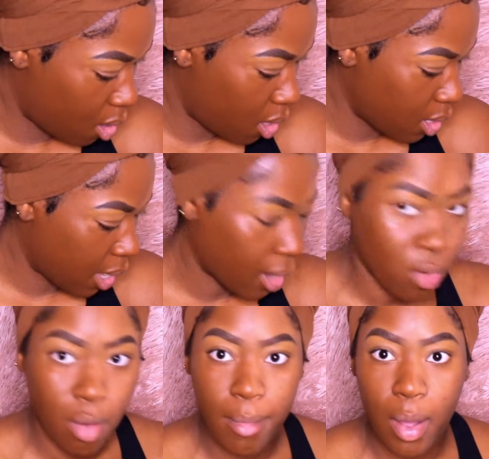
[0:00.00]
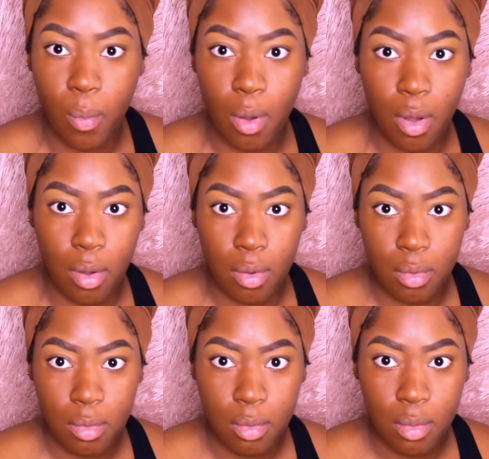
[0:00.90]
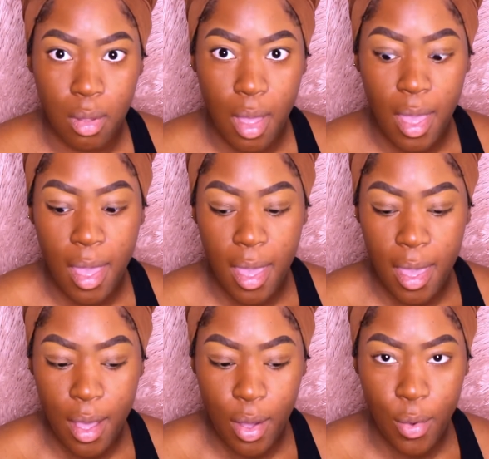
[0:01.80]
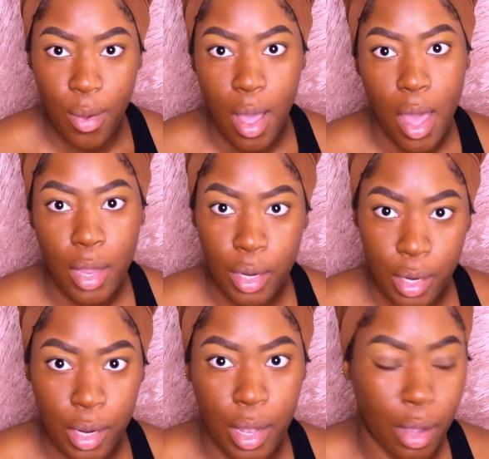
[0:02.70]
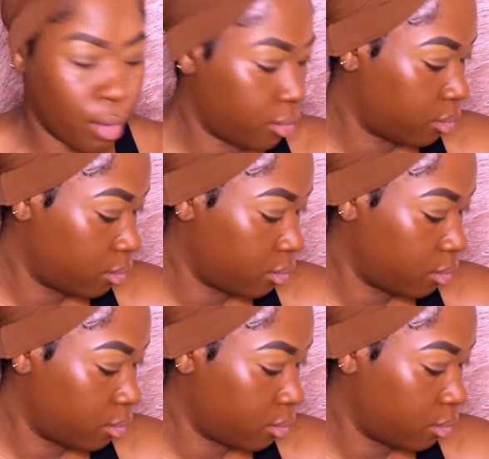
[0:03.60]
It got on my wall. Hell no.